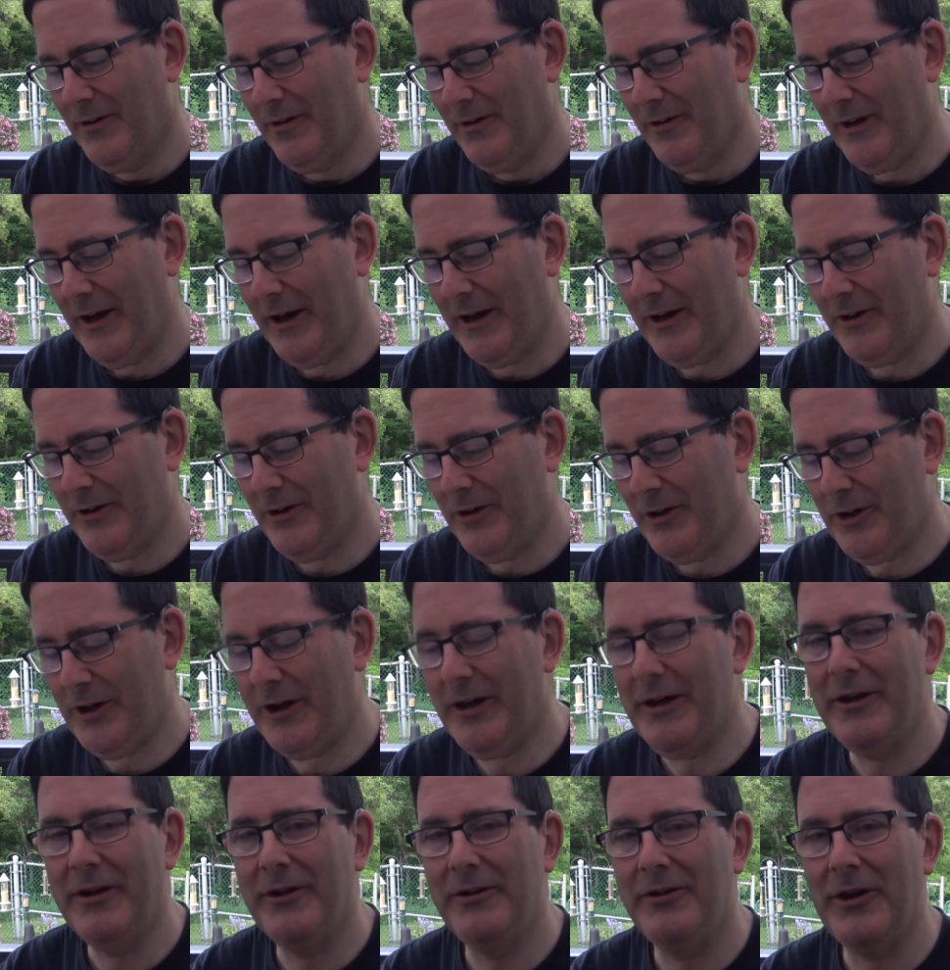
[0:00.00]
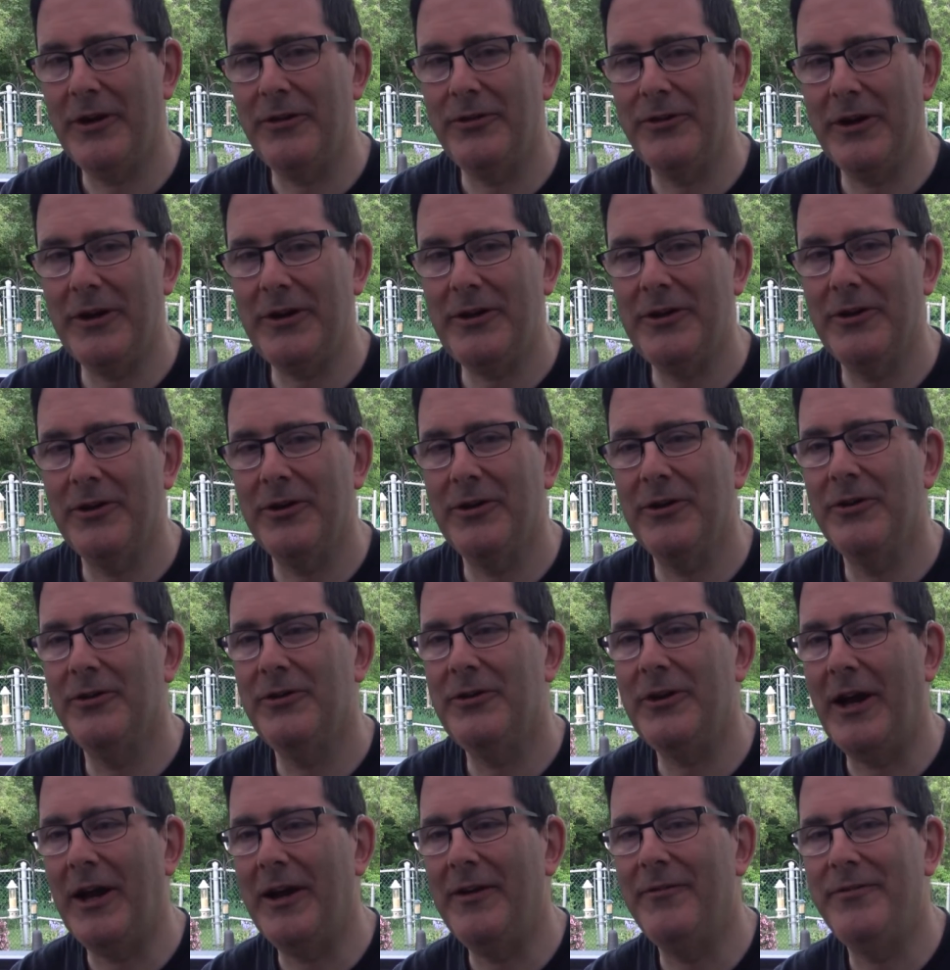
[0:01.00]
they can see that this
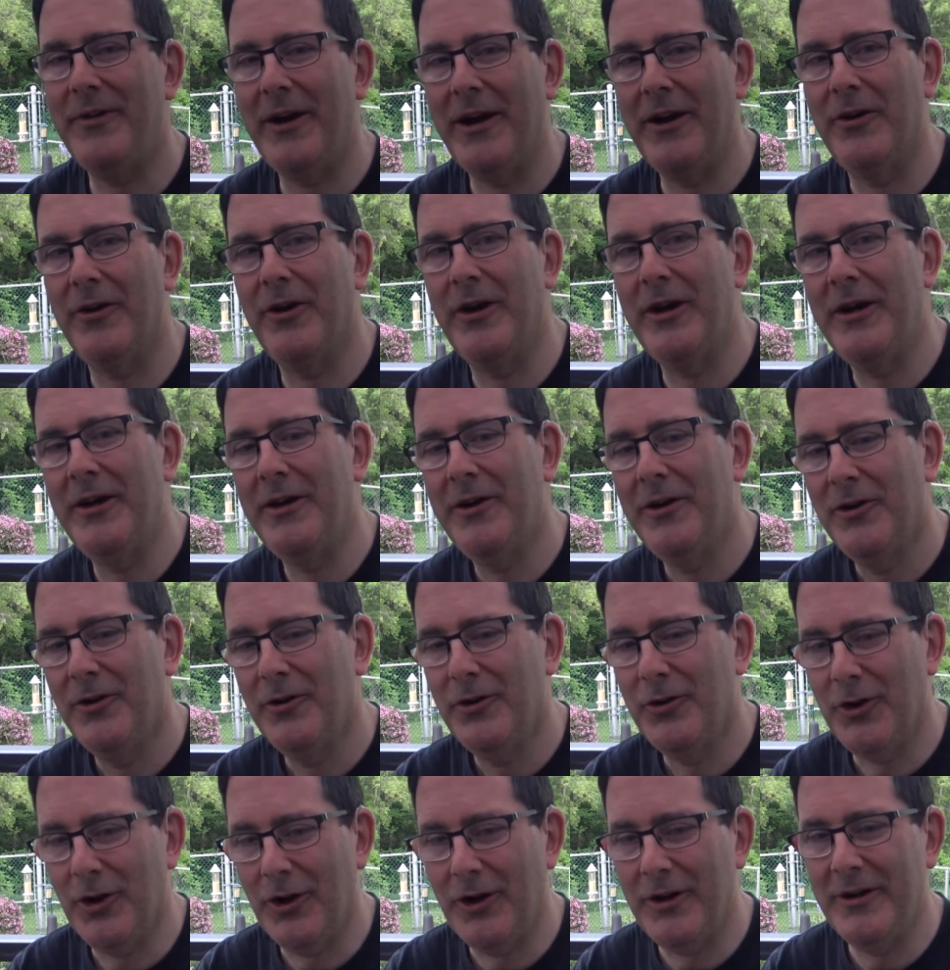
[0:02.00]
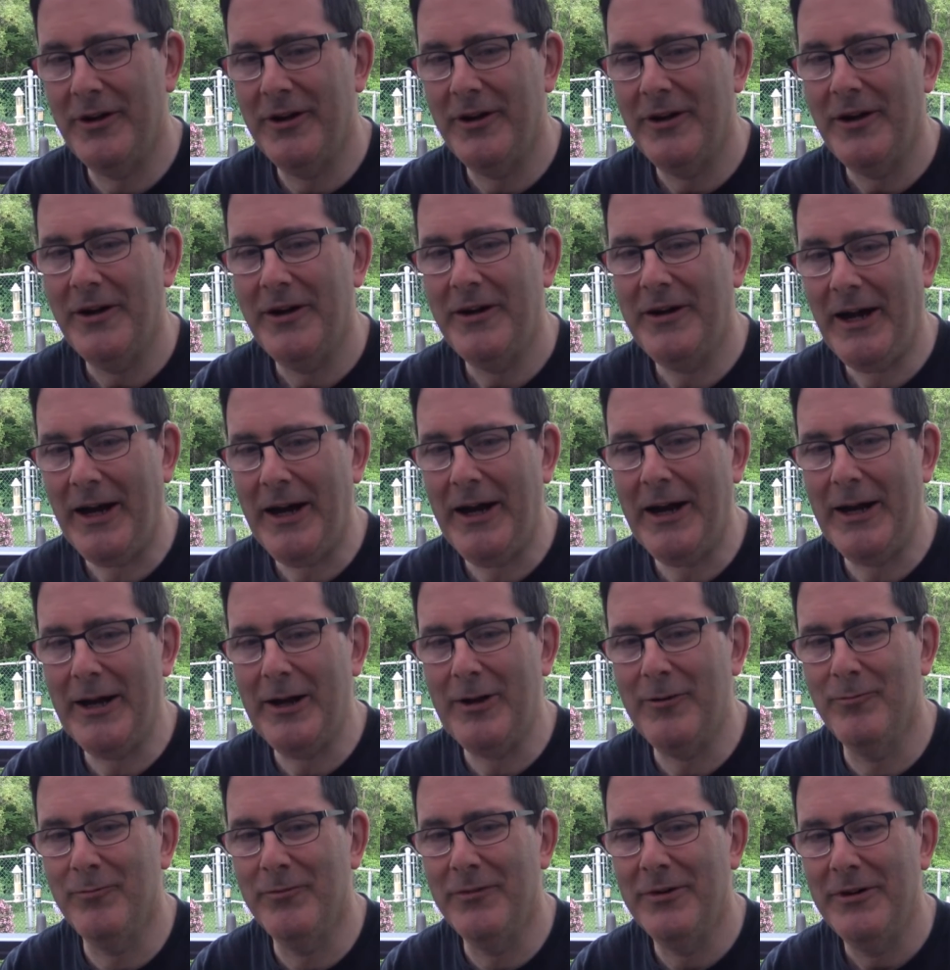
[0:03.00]
is a very good
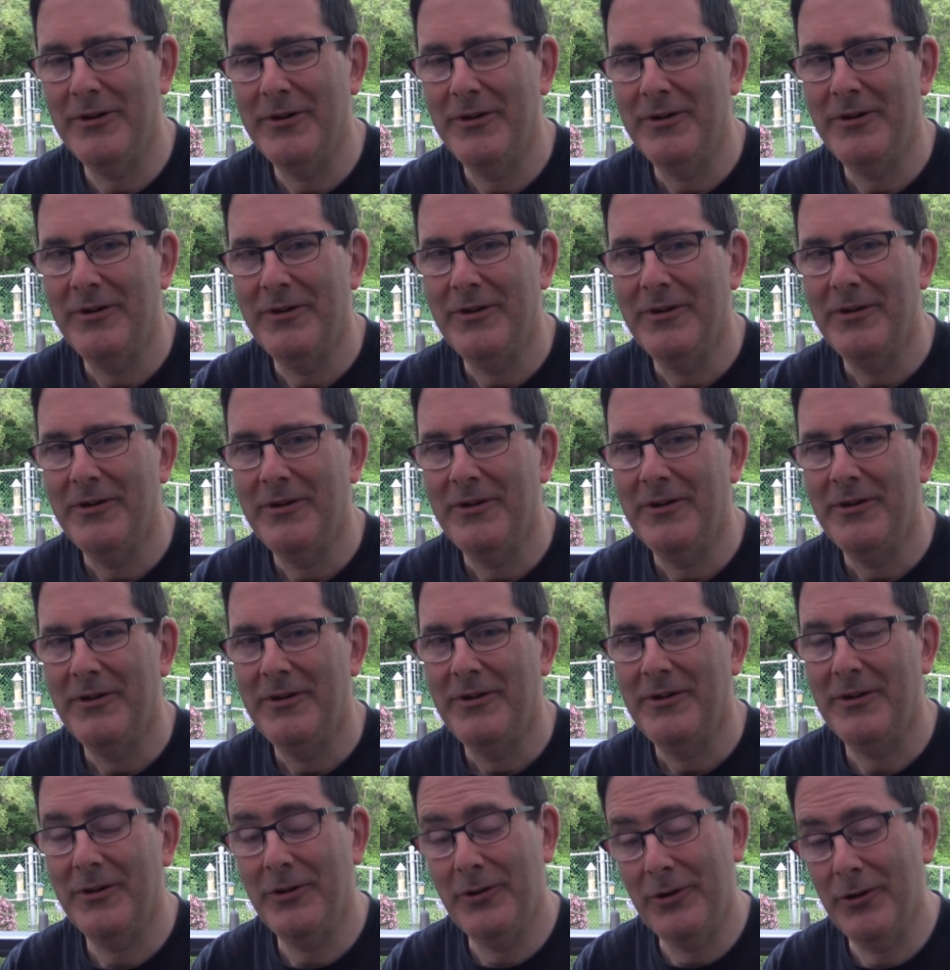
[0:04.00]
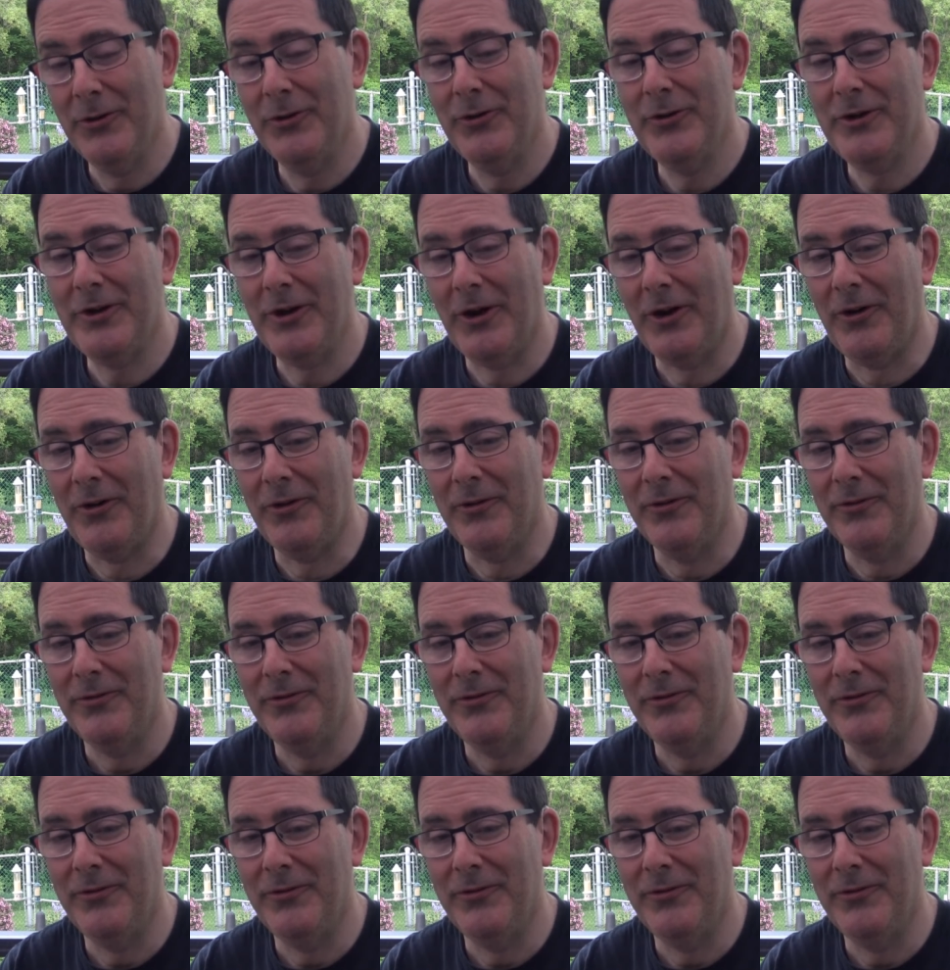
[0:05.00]
time to do so.